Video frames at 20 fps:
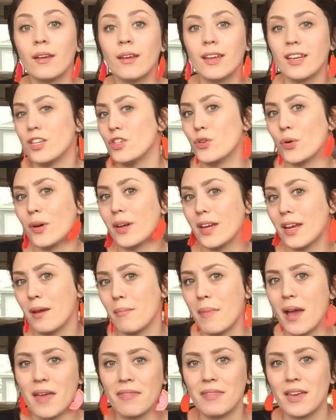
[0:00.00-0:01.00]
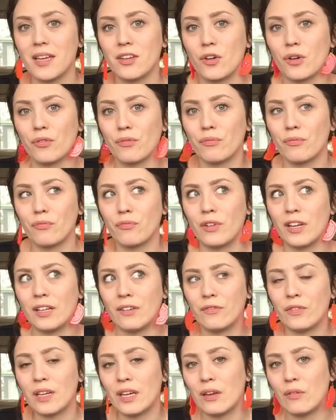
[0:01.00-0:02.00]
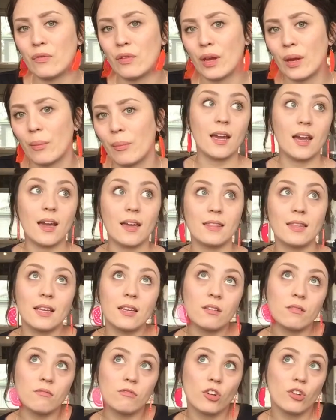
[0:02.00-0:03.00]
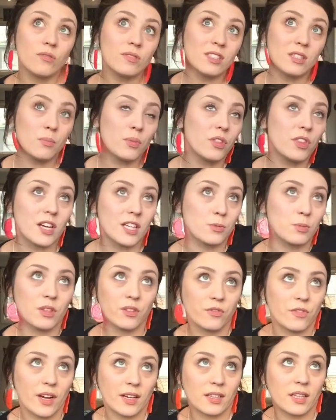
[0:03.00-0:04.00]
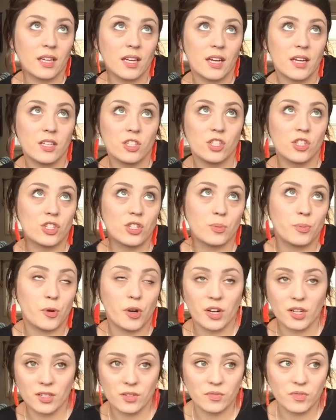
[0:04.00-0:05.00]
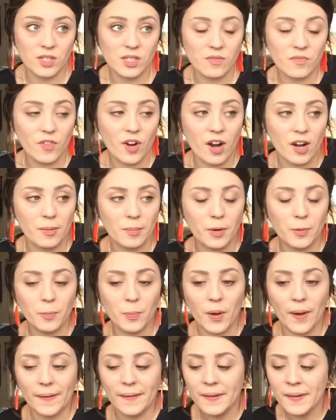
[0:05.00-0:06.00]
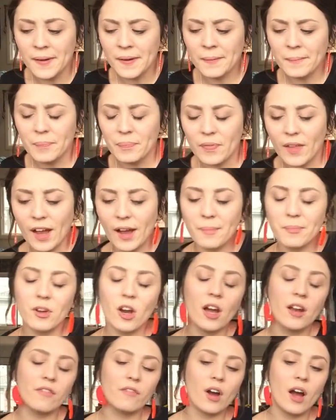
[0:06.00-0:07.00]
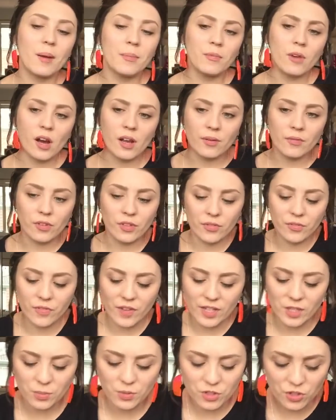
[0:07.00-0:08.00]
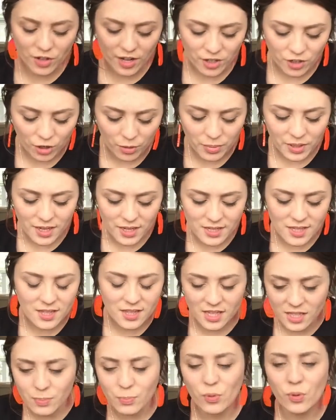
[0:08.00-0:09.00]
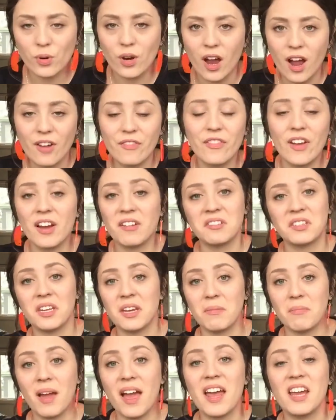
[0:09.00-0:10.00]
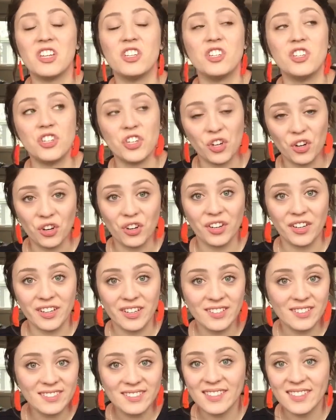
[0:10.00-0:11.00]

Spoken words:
enjoy him, and they don't really forgive him, and they don't sympathize with the fact that he's just a product of his environment. But I'm kind of on the fence with Draco, because in this book I found him a jerk.